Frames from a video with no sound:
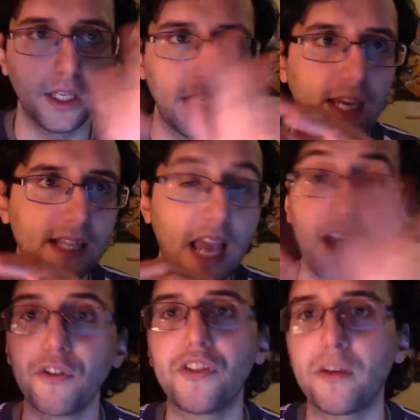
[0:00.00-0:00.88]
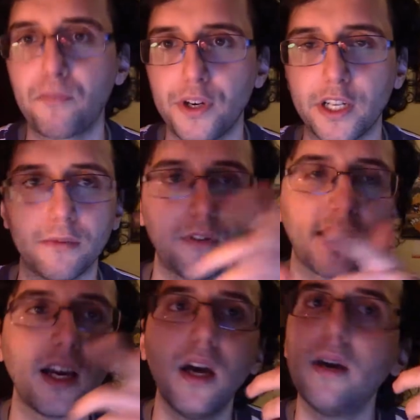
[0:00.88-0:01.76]
He gets everything predictable.
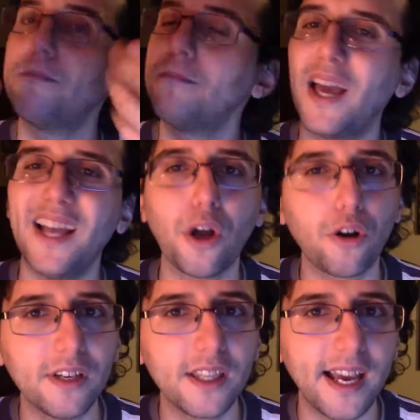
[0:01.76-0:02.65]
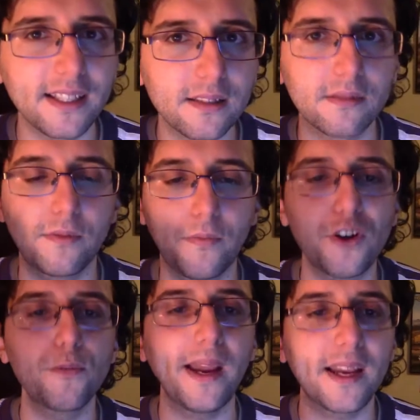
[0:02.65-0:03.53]
And not only that,
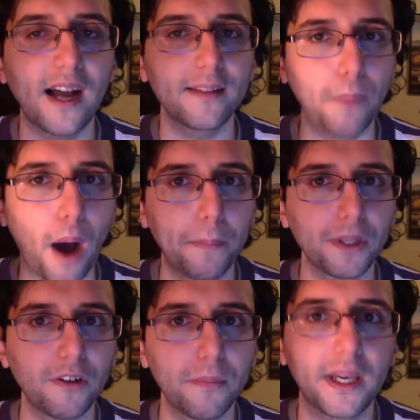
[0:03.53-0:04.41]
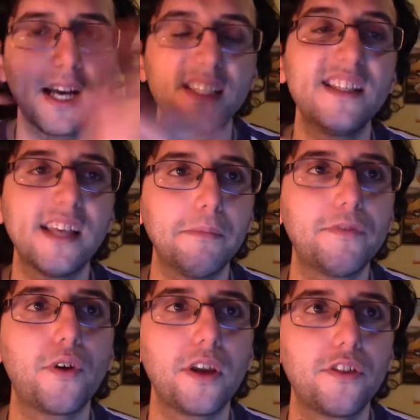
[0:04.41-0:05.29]
Vergebank got popular because he said
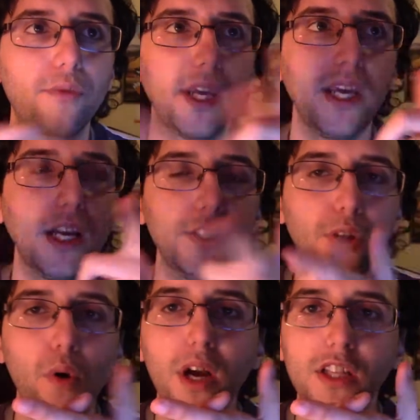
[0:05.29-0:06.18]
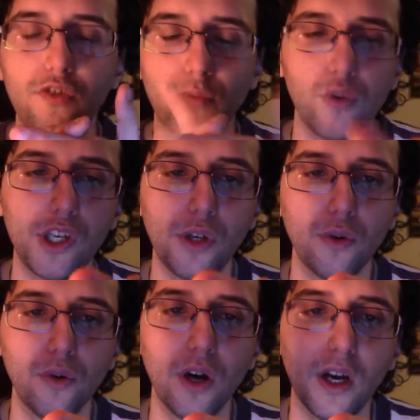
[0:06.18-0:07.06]
before E3, no cuts from Wii
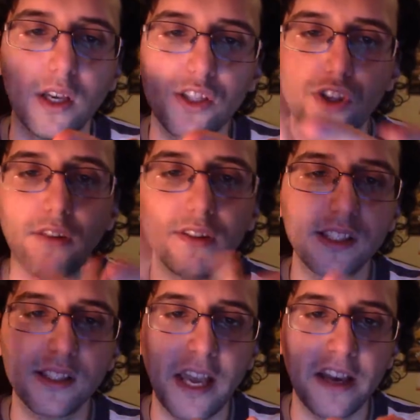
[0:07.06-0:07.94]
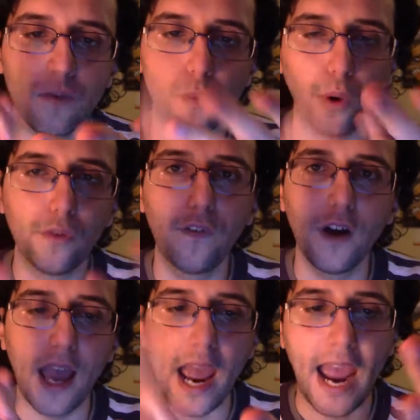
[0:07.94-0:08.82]
U, Solid Snake, Wolf,
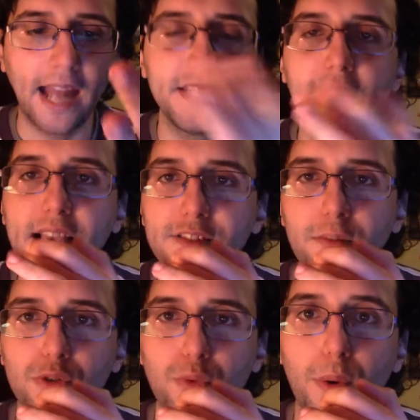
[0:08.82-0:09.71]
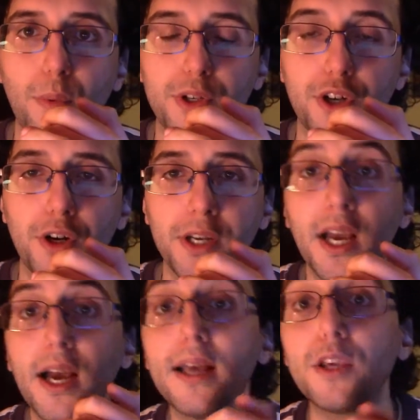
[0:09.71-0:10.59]
and the Iceclimbers were returning.
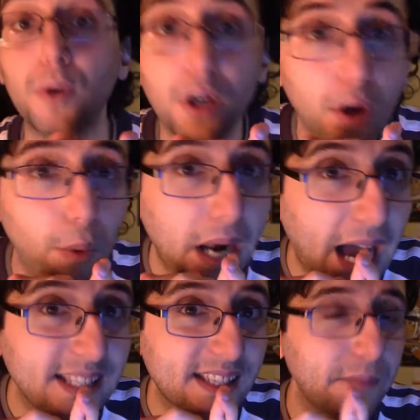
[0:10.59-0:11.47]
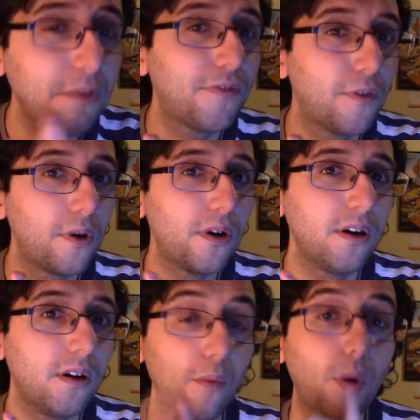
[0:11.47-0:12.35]
You wanna know what I said
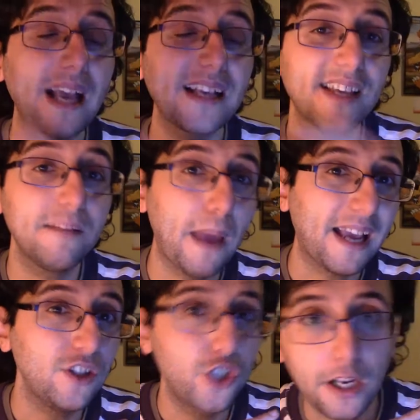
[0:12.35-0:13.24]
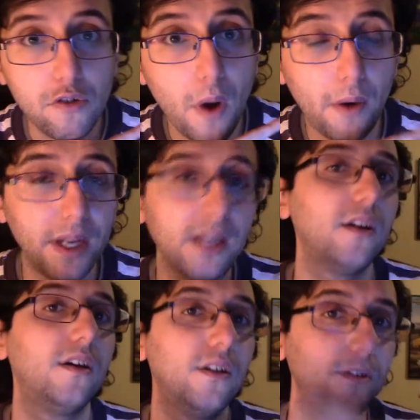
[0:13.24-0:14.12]
before? What I said back in January?
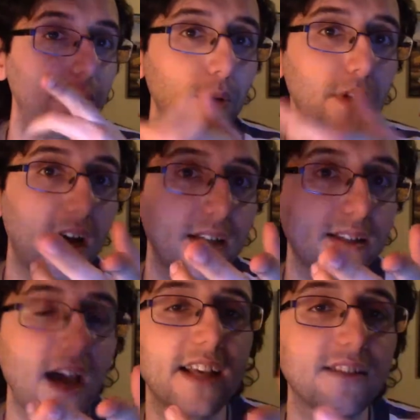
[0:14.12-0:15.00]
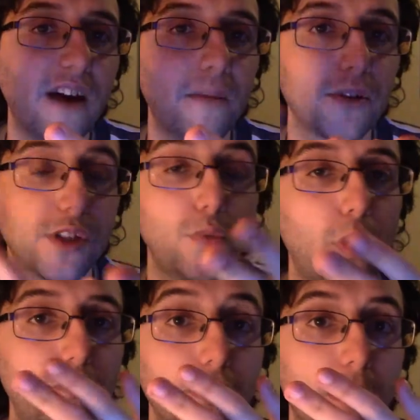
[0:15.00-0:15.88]
No cuts, Iceclimbers and
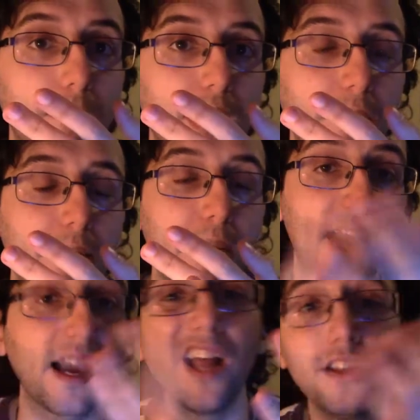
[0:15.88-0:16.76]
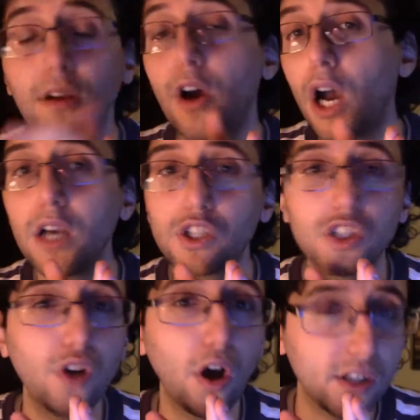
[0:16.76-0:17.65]
Wolf would be coming back, and
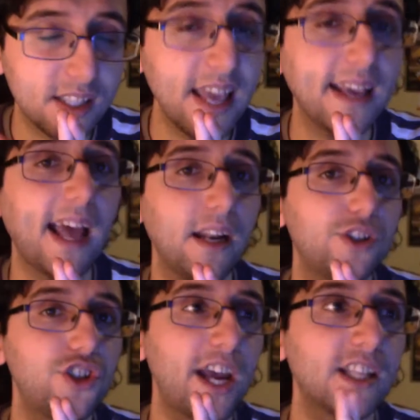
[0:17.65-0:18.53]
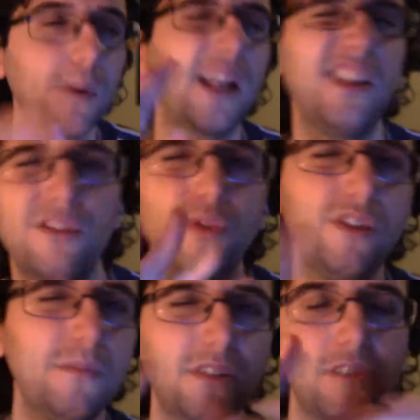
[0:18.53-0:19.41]
Snake had a chance, but I didn't
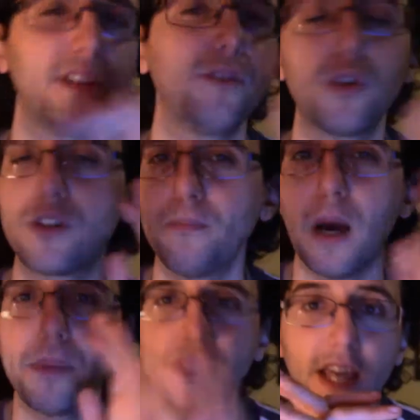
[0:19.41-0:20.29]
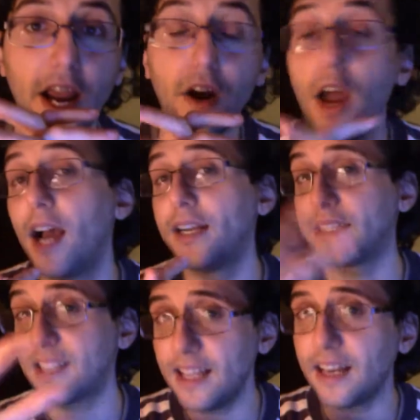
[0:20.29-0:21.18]
really believe it was up in the air. And I
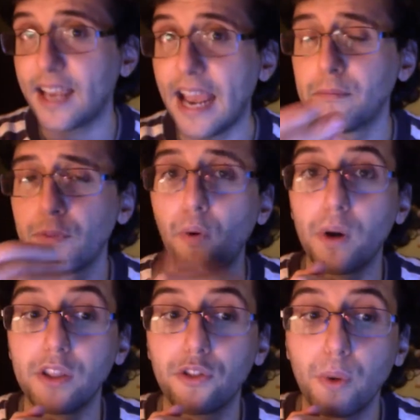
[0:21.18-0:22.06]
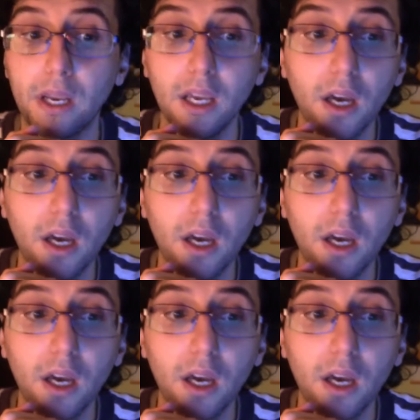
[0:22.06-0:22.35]
said that again before E3.